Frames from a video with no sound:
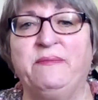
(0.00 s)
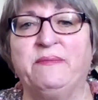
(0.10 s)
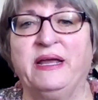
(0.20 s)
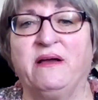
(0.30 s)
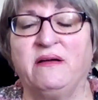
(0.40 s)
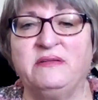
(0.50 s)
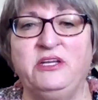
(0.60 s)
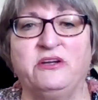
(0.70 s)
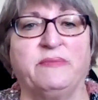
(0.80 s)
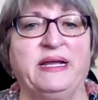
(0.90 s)
My
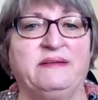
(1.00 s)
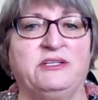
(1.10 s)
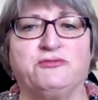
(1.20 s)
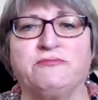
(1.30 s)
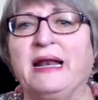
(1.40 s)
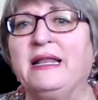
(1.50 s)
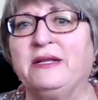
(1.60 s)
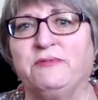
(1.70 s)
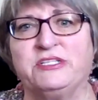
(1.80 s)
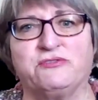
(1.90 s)

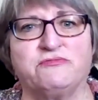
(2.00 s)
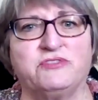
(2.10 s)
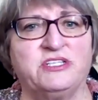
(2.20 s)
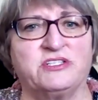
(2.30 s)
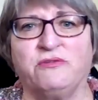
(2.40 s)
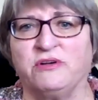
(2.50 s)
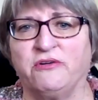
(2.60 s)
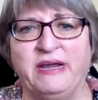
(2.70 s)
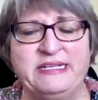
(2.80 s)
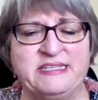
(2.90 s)
adrenaline was just going
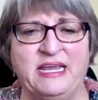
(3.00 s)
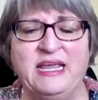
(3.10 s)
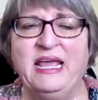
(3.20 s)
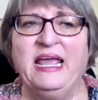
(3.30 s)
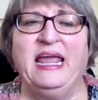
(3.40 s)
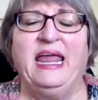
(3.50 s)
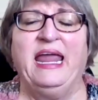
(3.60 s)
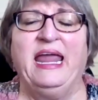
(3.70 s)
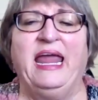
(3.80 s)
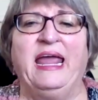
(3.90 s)
crazy.
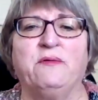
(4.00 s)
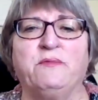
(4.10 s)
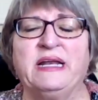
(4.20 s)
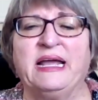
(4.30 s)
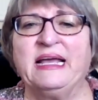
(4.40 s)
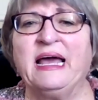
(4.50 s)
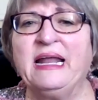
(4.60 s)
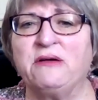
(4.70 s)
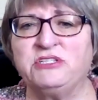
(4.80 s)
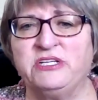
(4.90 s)
And when I got
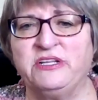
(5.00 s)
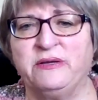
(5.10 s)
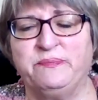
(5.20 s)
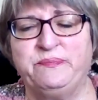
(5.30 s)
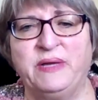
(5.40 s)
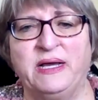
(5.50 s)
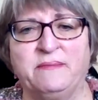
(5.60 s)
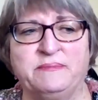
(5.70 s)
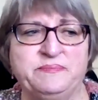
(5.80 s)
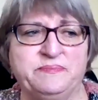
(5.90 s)
out to the
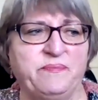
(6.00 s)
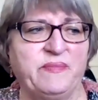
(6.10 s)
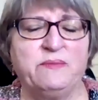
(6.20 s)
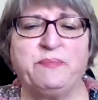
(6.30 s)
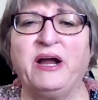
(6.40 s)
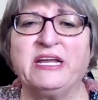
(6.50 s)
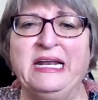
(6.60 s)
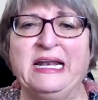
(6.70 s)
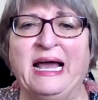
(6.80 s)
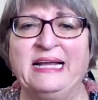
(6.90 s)
parking
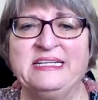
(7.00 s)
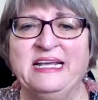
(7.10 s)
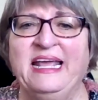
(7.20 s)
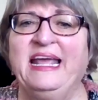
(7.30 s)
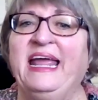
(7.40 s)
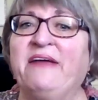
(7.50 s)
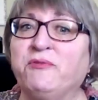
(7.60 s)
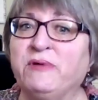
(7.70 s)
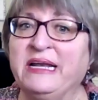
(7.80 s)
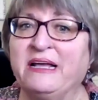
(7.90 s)
lot,
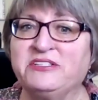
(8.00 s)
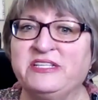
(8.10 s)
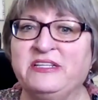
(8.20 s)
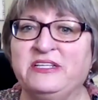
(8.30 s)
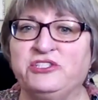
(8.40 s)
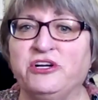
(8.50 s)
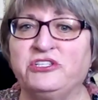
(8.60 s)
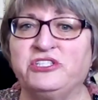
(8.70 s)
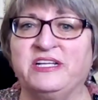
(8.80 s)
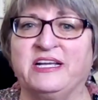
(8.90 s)
everyone else in the
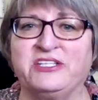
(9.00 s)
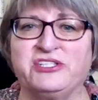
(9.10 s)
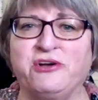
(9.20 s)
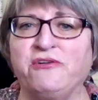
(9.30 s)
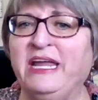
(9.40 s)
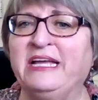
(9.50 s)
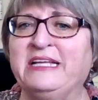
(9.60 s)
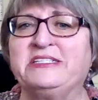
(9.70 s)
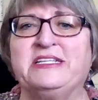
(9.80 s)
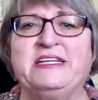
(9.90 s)
church, the
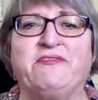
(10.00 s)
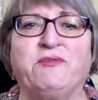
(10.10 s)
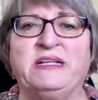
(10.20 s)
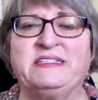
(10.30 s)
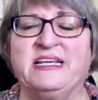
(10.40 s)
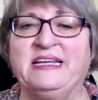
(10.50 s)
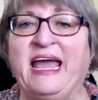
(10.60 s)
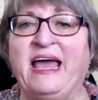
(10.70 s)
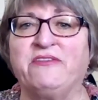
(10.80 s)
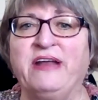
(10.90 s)
custodians and different ones, had
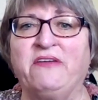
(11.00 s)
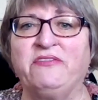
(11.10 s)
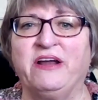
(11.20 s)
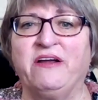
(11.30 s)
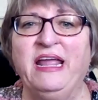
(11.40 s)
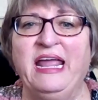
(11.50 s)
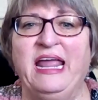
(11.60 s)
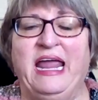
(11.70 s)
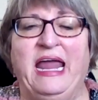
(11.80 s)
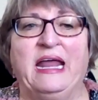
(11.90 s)
gathered out there.
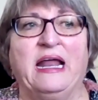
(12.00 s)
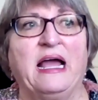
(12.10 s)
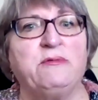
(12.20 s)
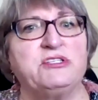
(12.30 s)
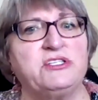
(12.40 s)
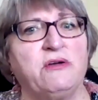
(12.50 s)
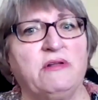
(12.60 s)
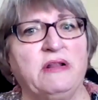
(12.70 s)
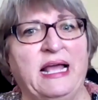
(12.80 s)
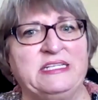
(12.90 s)
And I was so
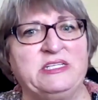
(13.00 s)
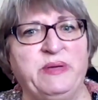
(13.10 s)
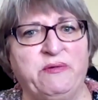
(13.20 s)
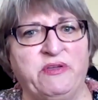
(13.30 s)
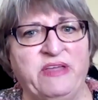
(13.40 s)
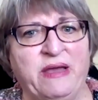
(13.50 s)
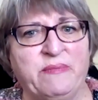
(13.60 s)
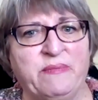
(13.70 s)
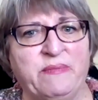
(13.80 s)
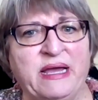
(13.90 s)
glad to be with
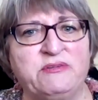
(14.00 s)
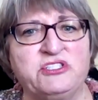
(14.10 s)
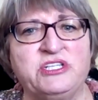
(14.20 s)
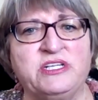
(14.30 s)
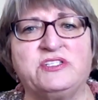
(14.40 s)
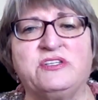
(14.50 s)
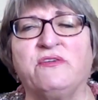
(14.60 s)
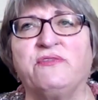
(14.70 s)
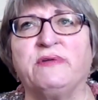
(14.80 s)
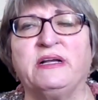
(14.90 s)
them. I was just
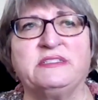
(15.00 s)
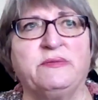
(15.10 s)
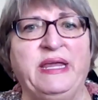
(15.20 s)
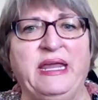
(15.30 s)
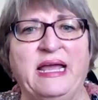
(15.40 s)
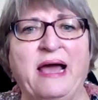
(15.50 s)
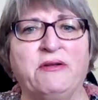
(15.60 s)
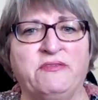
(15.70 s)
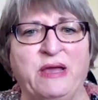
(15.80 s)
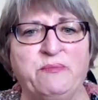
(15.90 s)
so thrilled to be out
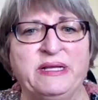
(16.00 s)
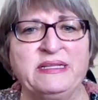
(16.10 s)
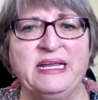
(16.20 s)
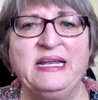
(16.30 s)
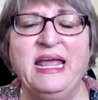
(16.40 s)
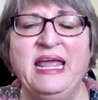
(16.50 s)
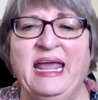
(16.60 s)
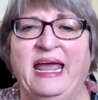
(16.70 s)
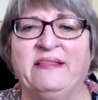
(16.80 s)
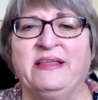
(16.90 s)
of that building.
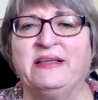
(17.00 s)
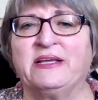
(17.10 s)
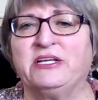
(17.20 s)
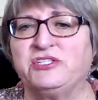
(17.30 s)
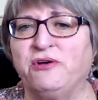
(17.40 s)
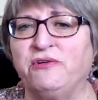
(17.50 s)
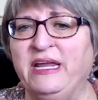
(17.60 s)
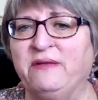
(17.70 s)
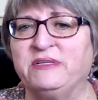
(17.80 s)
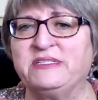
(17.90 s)
And then the
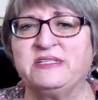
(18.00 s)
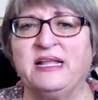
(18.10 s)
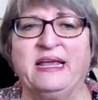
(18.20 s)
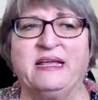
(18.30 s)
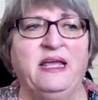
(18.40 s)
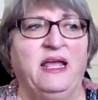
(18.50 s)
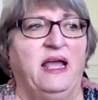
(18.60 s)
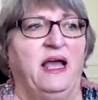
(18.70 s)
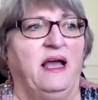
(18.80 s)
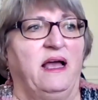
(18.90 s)
custodian was like,
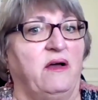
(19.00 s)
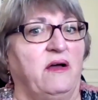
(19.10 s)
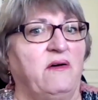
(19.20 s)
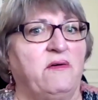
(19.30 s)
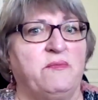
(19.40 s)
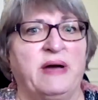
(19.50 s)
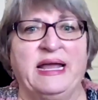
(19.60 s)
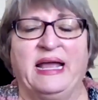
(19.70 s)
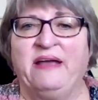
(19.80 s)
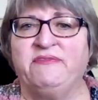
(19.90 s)
"Oh
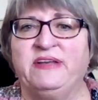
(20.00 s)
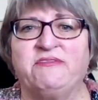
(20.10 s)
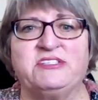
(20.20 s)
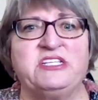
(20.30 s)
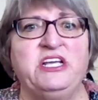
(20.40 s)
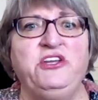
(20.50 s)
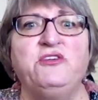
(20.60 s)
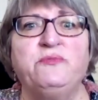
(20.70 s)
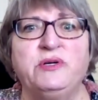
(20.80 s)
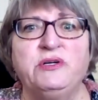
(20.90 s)
my, I've never seen
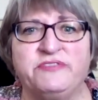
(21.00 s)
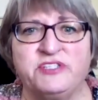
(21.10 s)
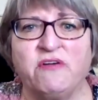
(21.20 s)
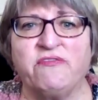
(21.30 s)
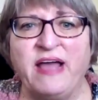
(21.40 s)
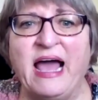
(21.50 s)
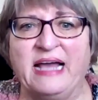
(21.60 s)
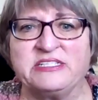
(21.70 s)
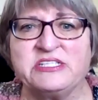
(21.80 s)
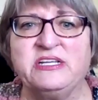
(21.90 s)
you move so
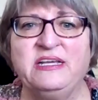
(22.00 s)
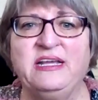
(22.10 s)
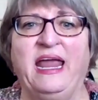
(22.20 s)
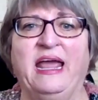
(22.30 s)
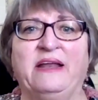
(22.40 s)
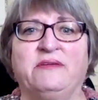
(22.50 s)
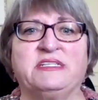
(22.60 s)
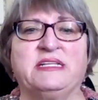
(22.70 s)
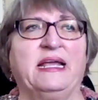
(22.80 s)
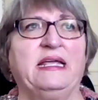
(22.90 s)
fast." And I
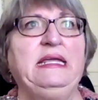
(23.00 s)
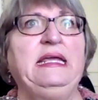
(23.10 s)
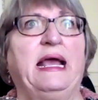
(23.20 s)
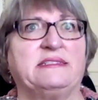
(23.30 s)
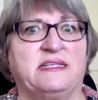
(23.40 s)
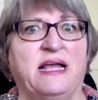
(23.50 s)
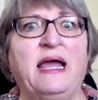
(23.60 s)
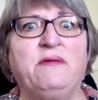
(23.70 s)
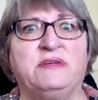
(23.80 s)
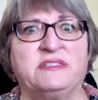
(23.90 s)
was like, yes,
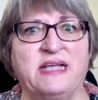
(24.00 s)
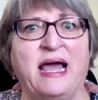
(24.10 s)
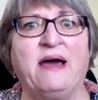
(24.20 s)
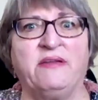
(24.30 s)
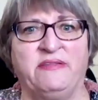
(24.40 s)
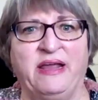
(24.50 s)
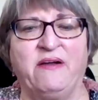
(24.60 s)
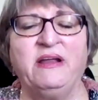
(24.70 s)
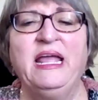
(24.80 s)
I was out of there.